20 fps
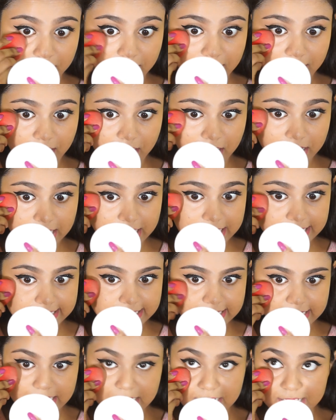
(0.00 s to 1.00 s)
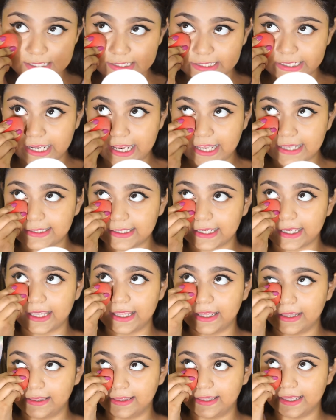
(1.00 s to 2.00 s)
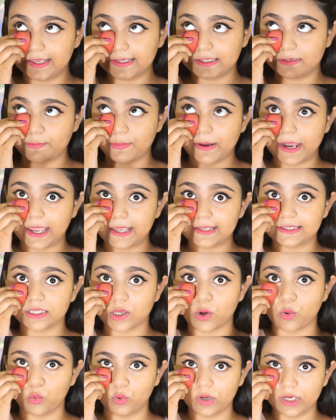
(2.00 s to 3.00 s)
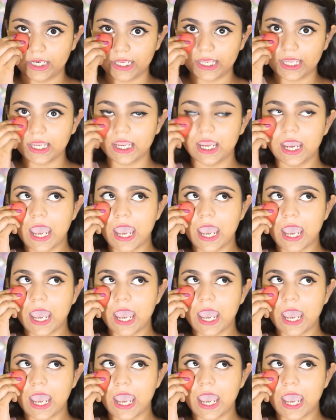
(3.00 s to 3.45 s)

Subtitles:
the concealer stays in this place only